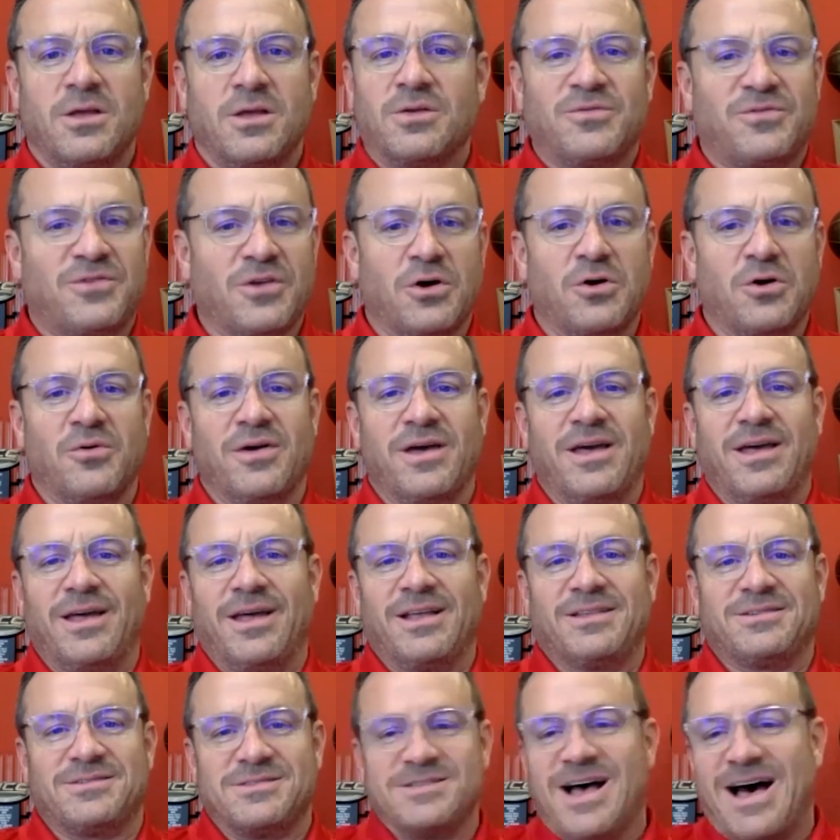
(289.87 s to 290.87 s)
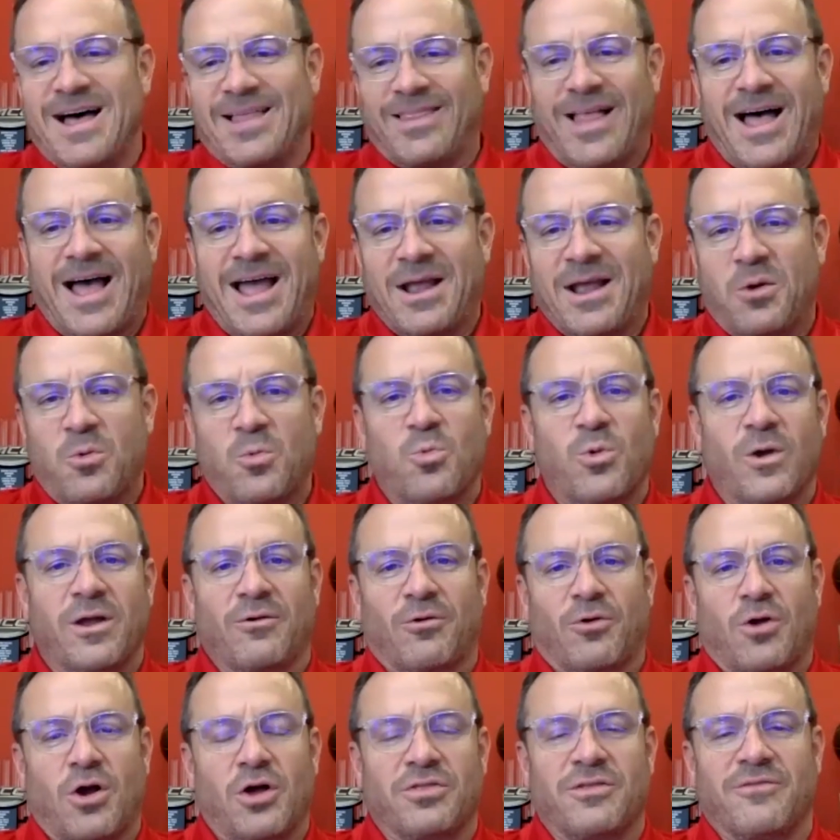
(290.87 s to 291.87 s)
So it's not like we
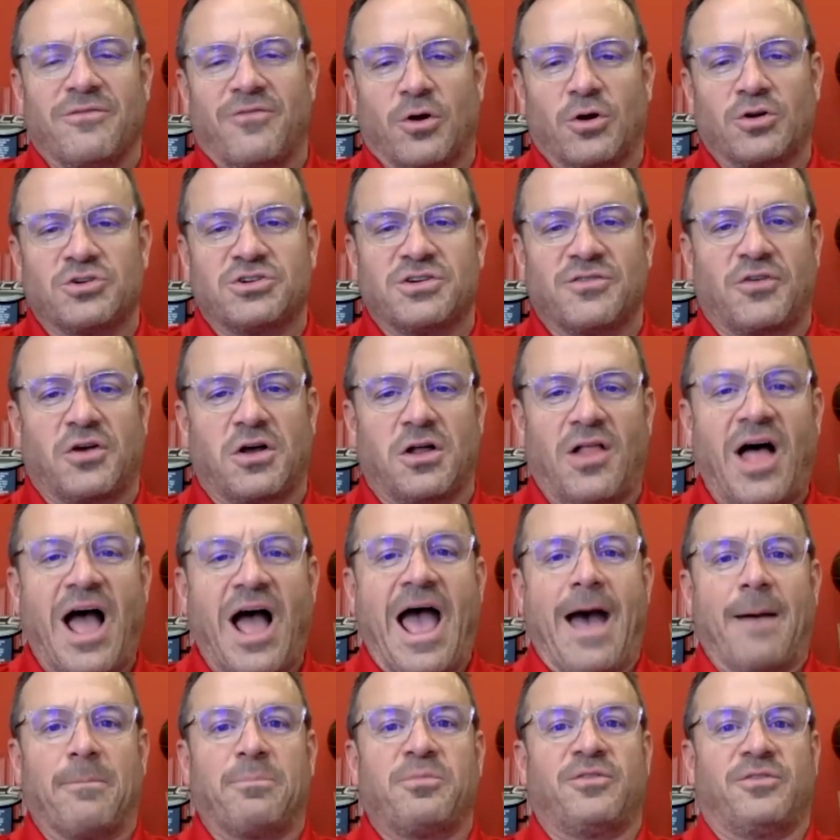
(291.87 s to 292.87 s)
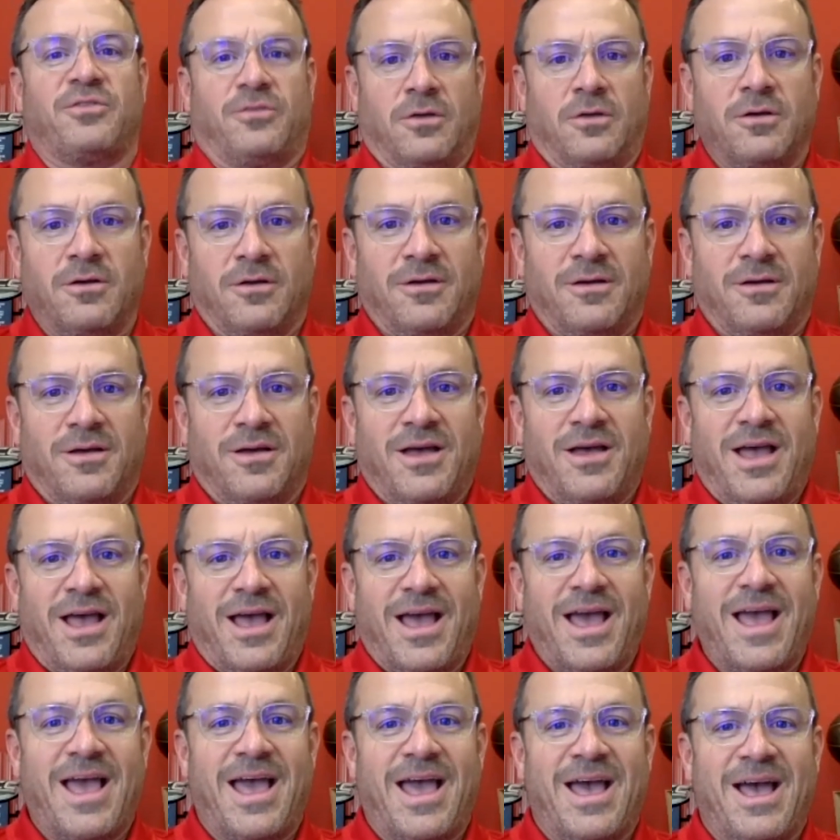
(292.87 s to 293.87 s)
were on the verge of collapse
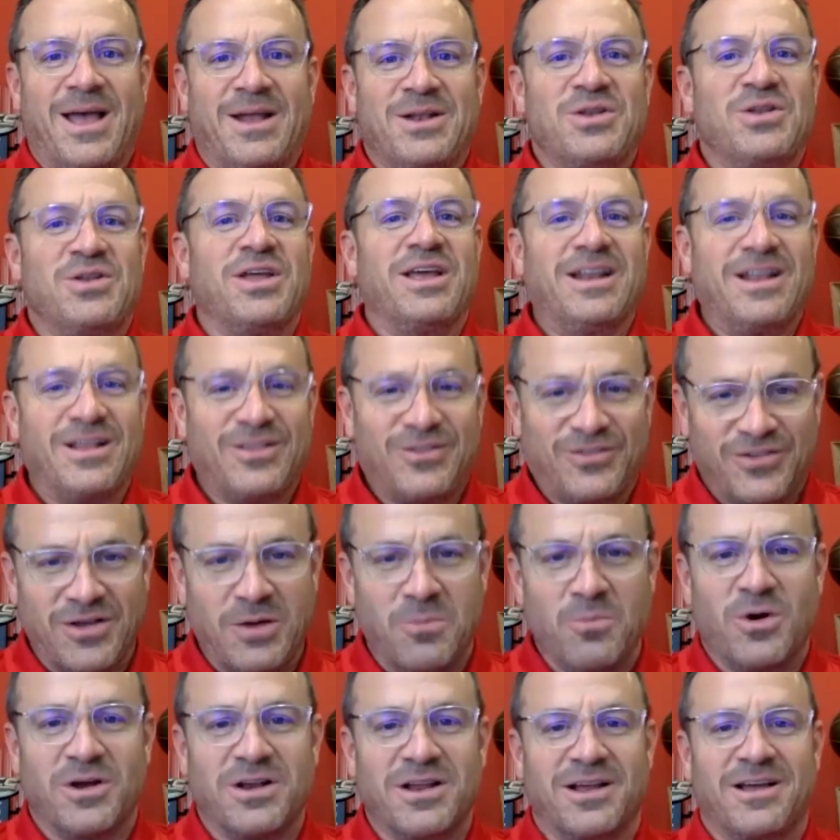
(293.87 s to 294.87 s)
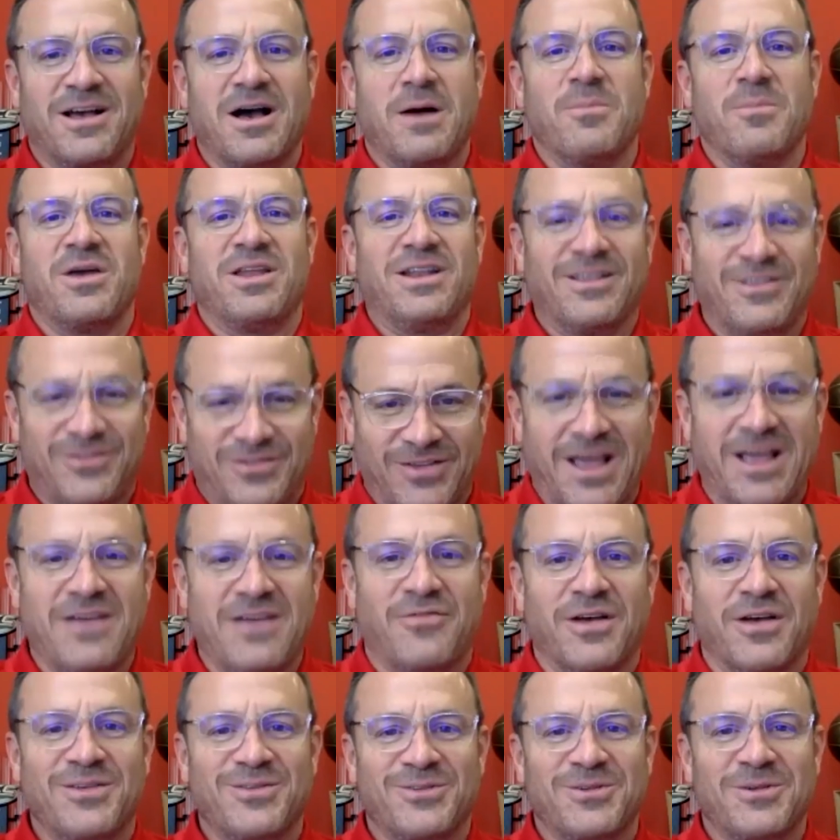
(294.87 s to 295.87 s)
and needed someone to come in and
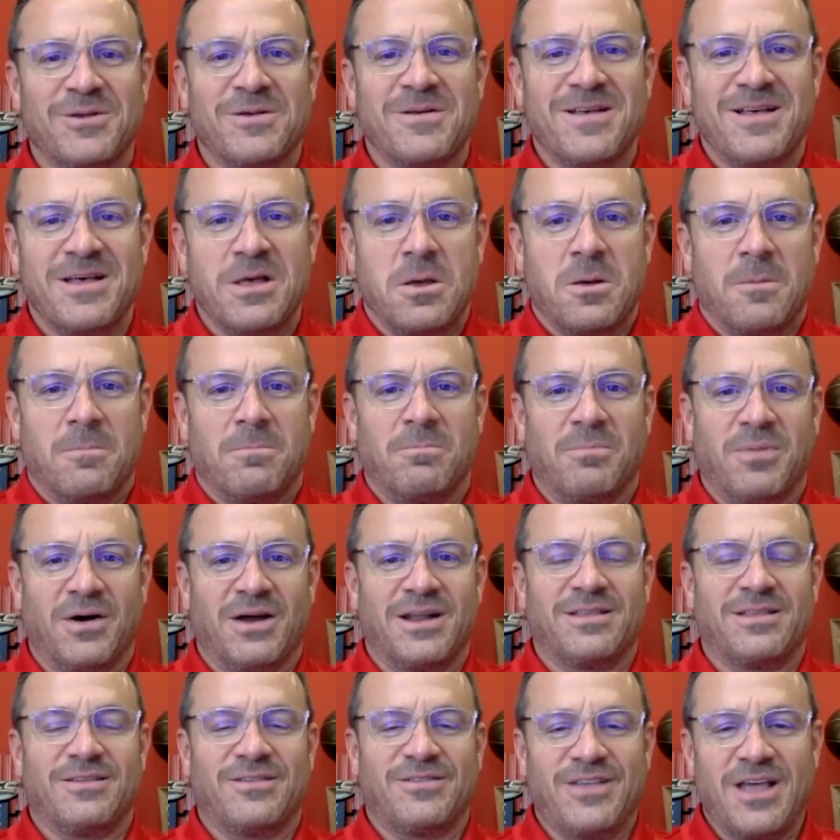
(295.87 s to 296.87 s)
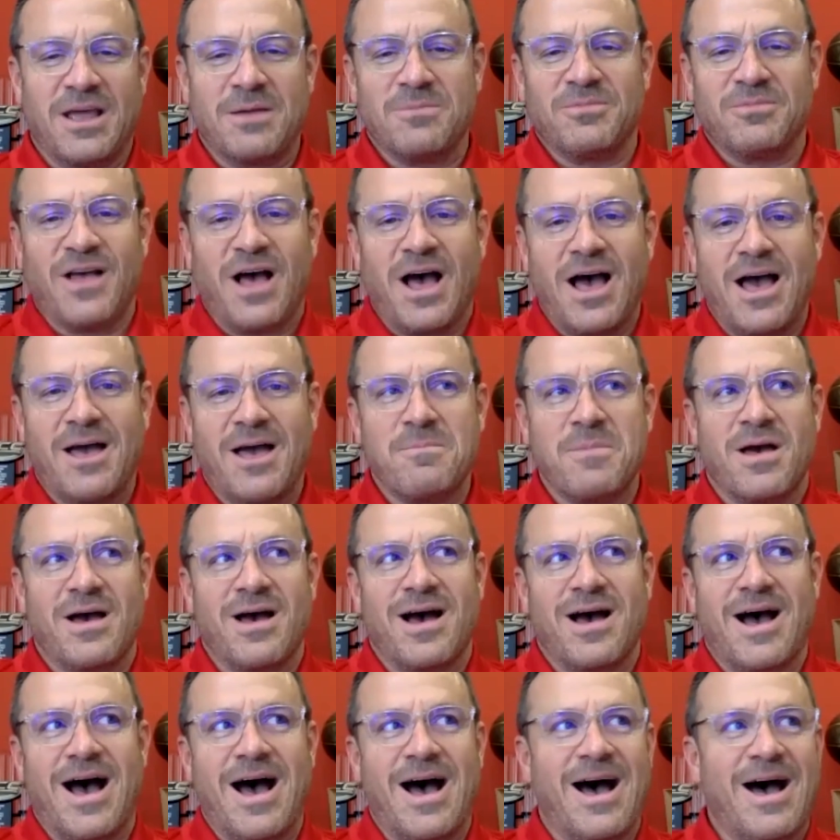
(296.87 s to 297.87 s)
save us. But at the same time,
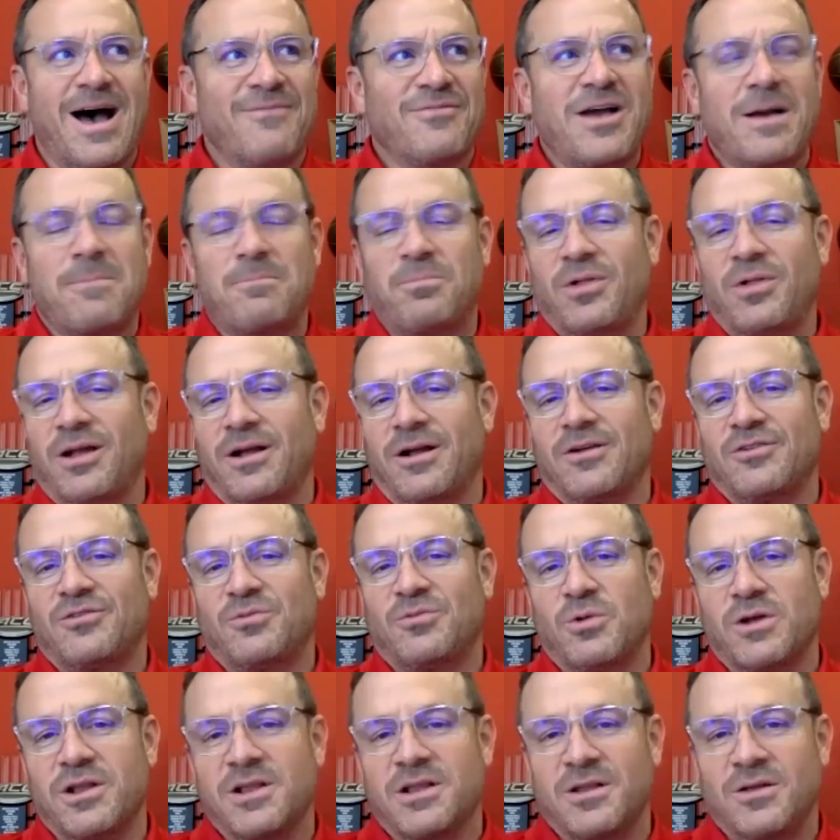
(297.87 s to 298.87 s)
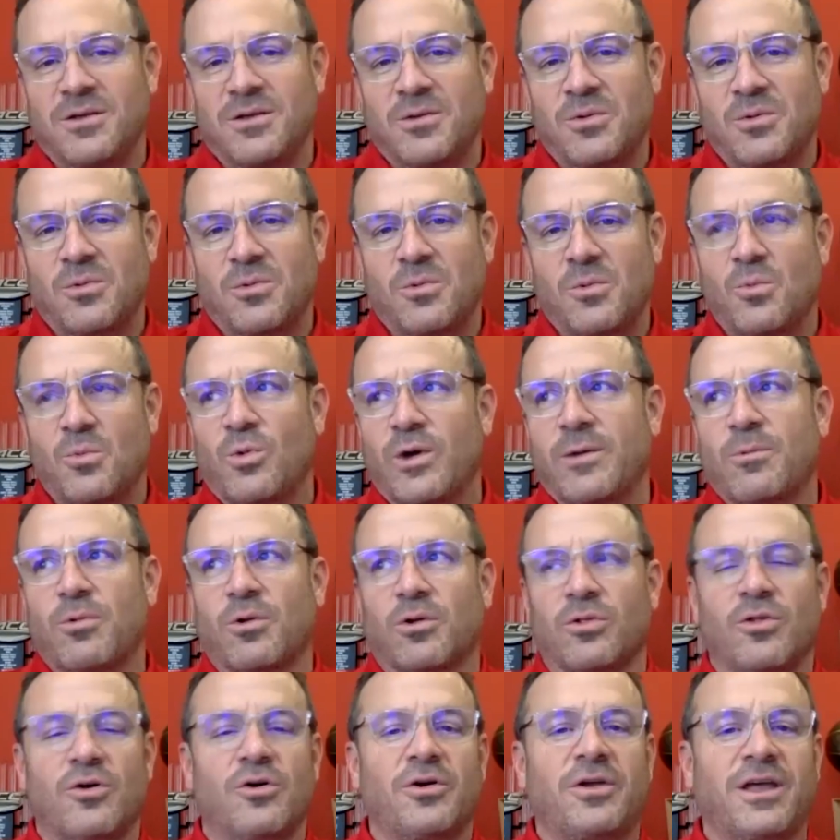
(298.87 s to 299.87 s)
I've got players when we
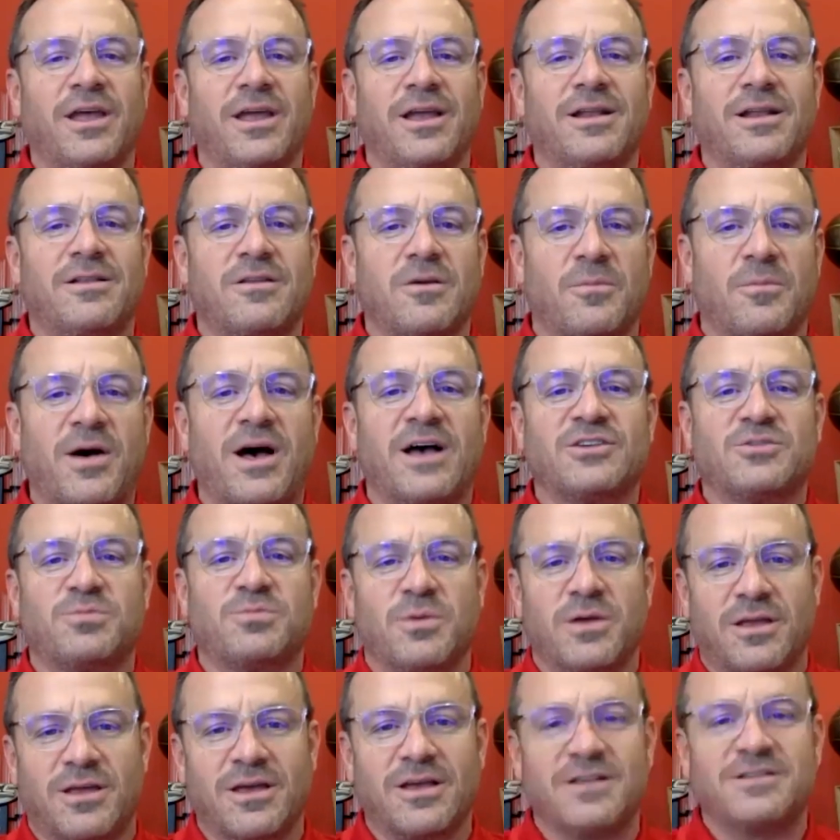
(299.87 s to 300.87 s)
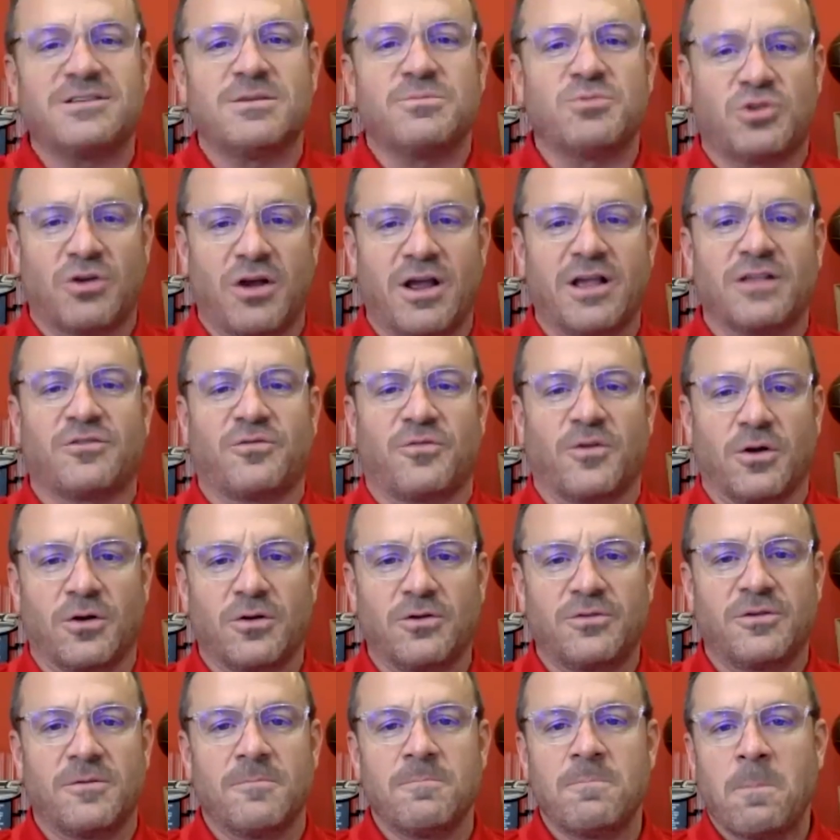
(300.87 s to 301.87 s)
were looking to possibly get some
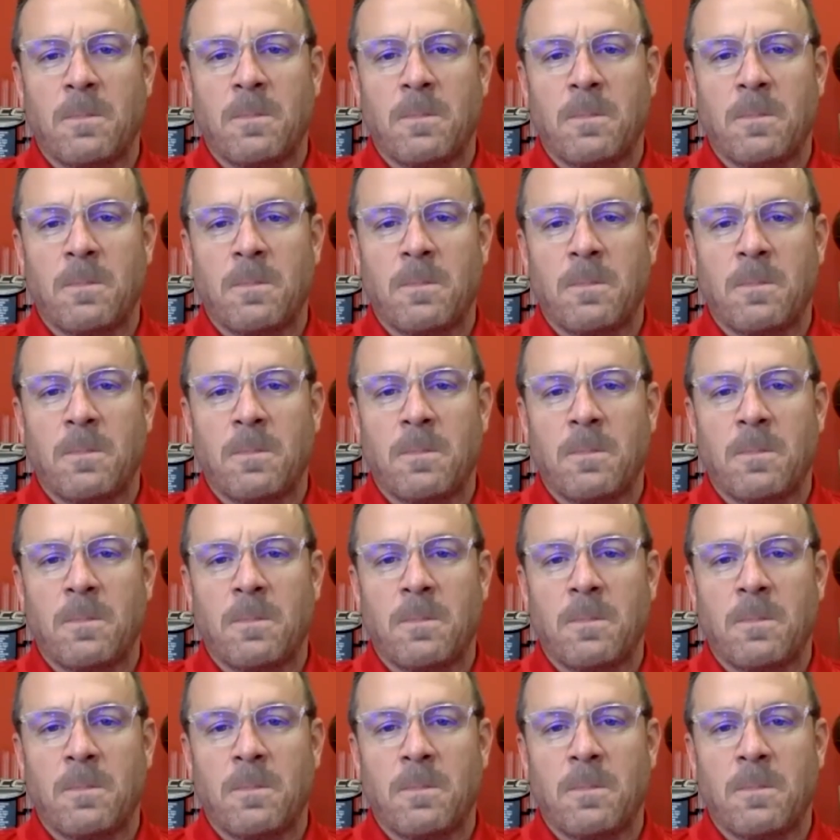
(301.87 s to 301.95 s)
transfers.